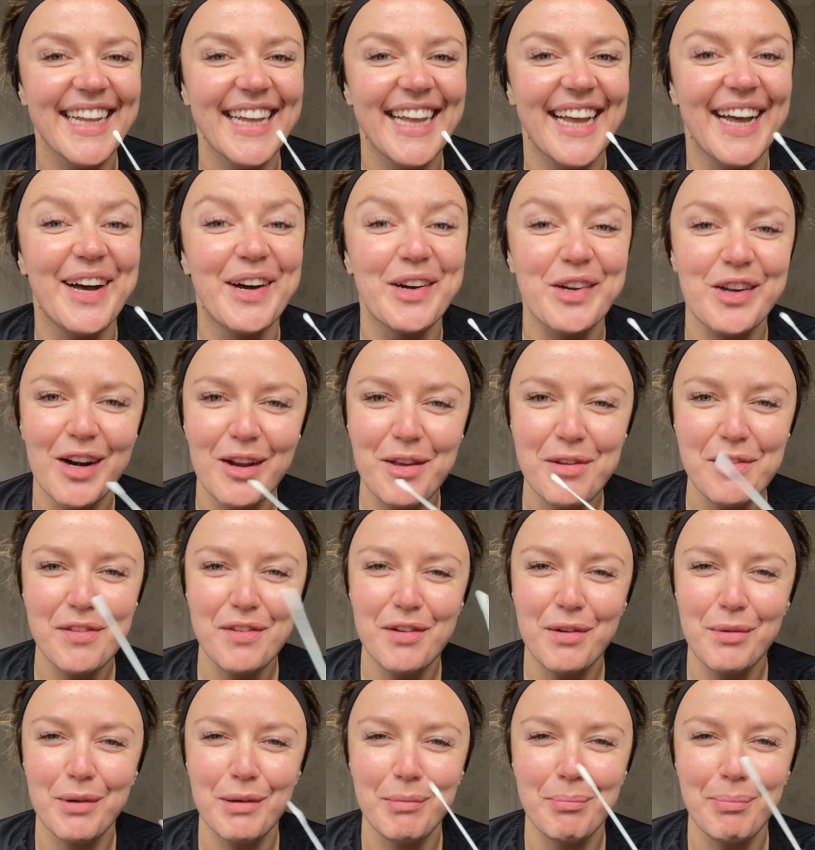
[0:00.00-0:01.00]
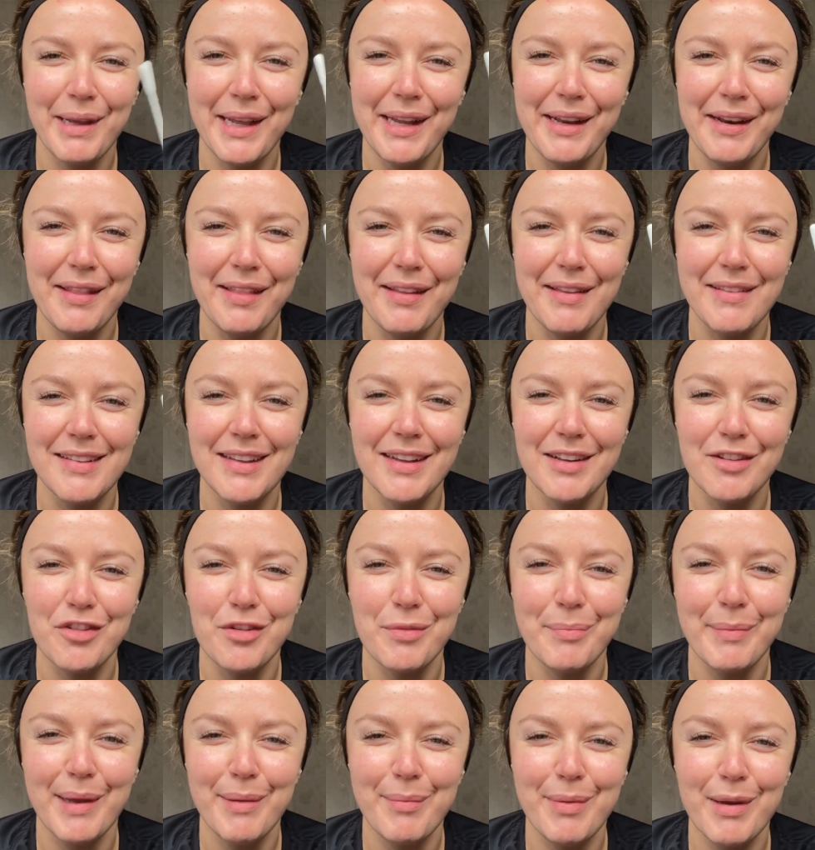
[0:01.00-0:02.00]
how close do you want to be to this
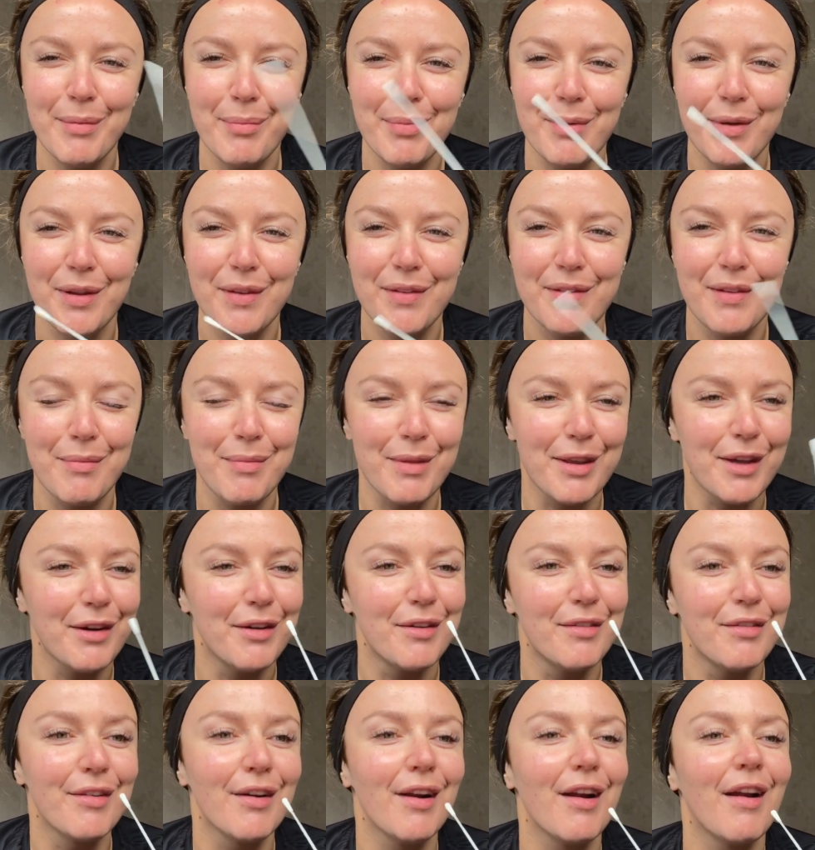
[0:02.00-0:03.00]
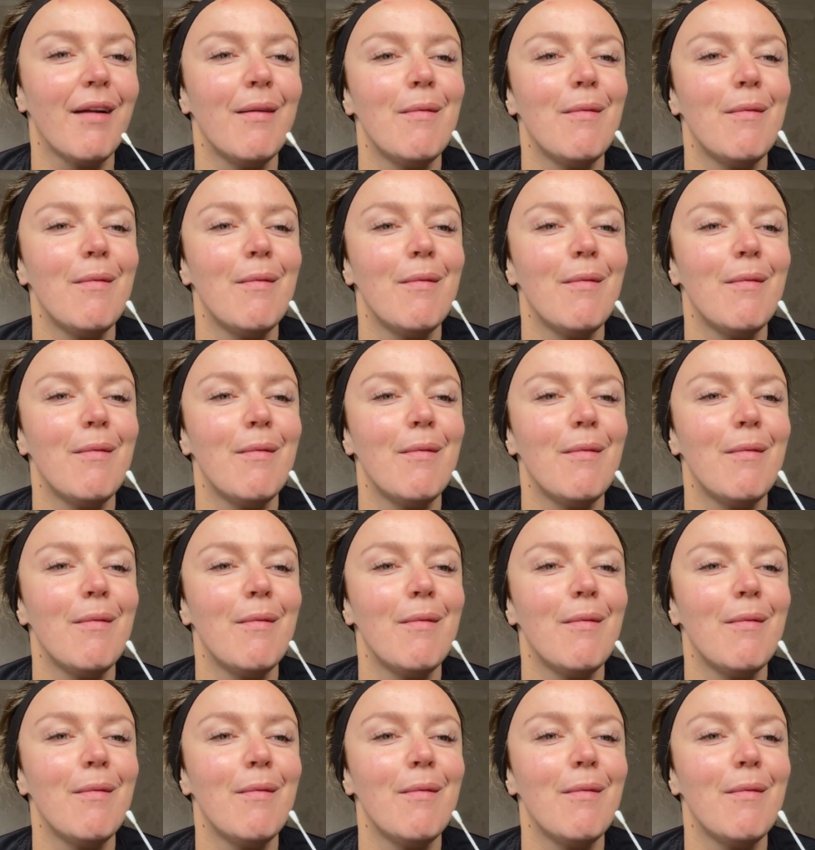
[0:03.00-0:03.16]
action? Maybe I'll put something over